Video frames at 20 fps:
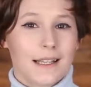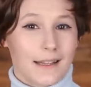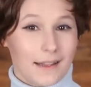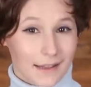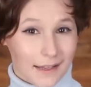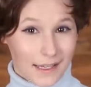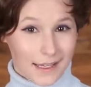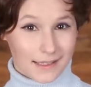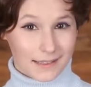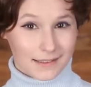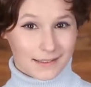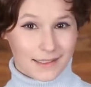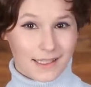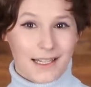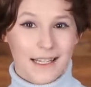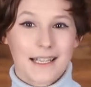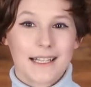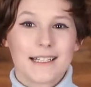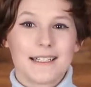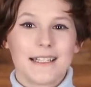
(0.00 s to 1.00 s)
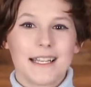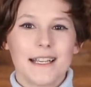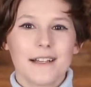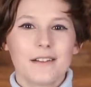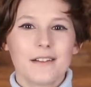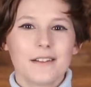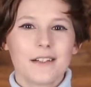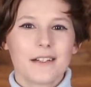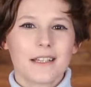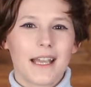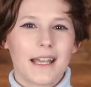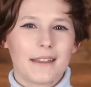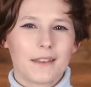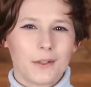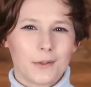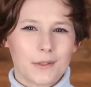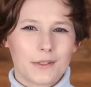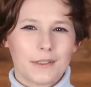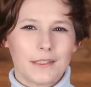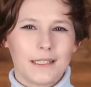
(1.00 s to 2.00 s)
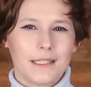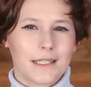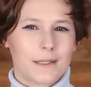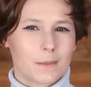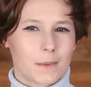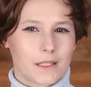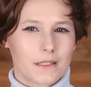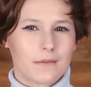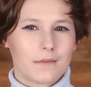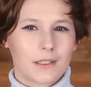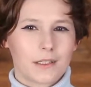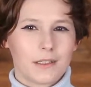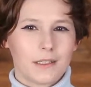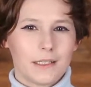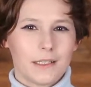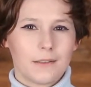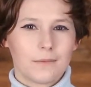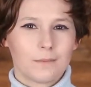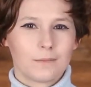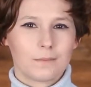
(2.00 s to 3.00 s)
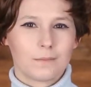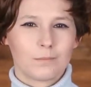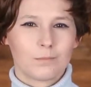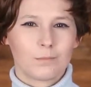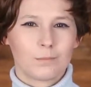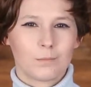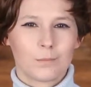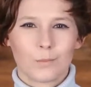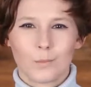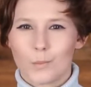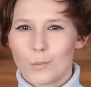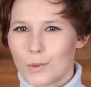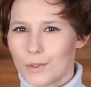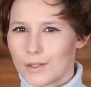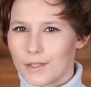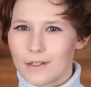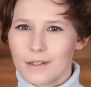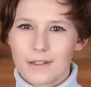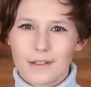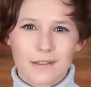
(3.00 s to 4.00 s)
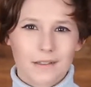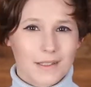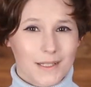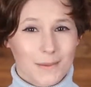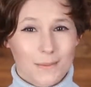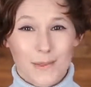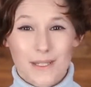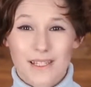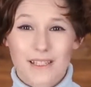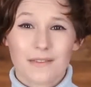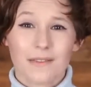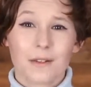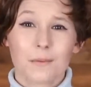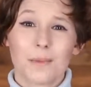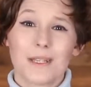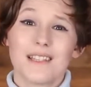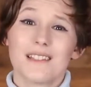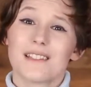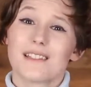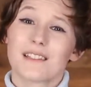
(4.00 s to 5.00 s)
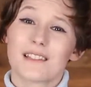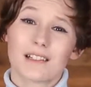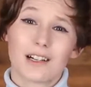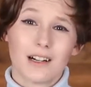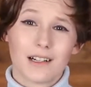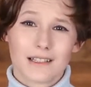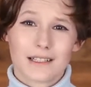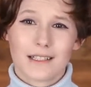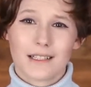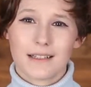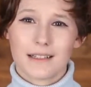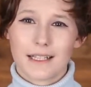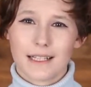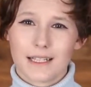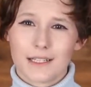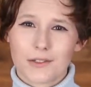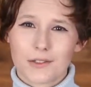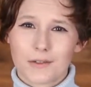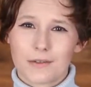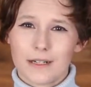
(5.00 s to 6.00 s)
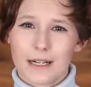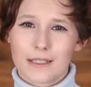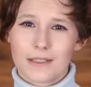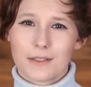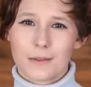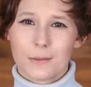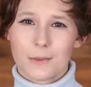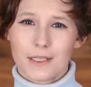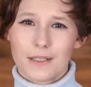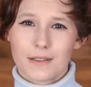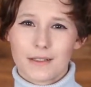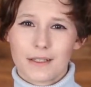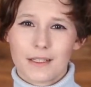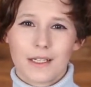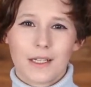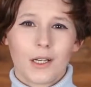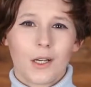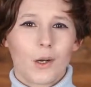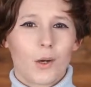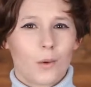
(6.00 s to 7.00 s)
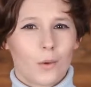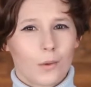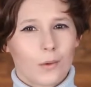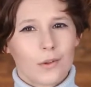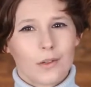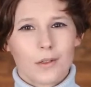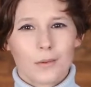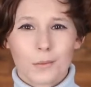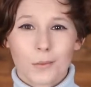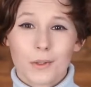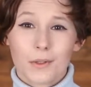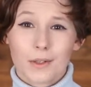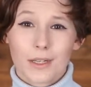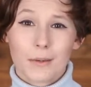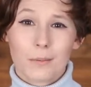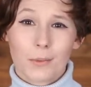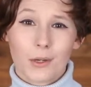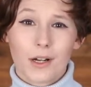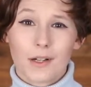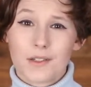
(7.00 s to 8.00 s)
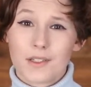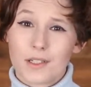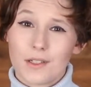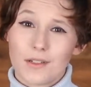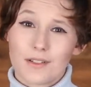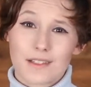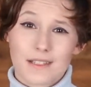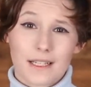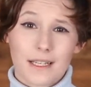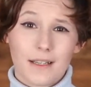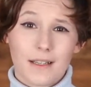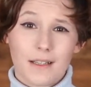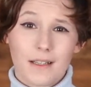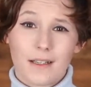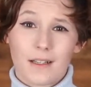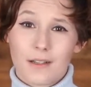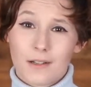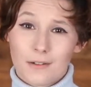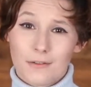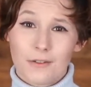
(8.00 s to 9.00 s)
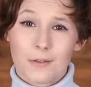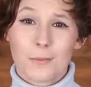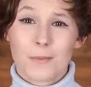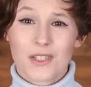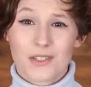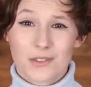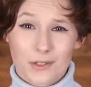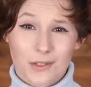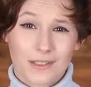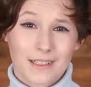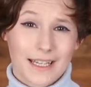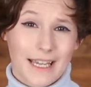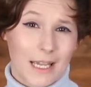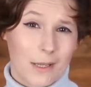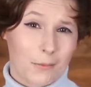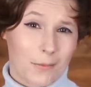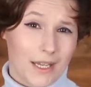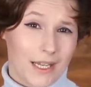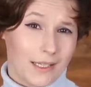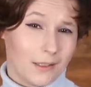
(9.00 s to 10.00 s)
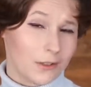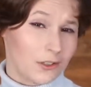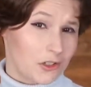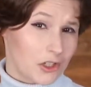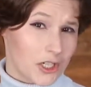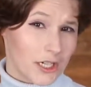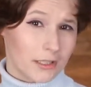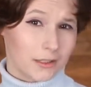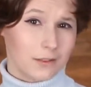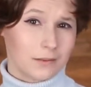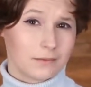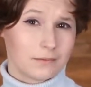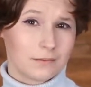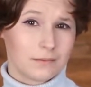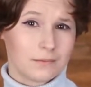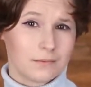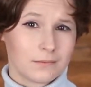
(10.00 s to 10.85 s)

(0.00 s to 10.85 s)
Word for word: Then, take a look at those leads specifically. Were there specific pieces of content they interacted with, or were they brought to your site from a certain campaign or channel?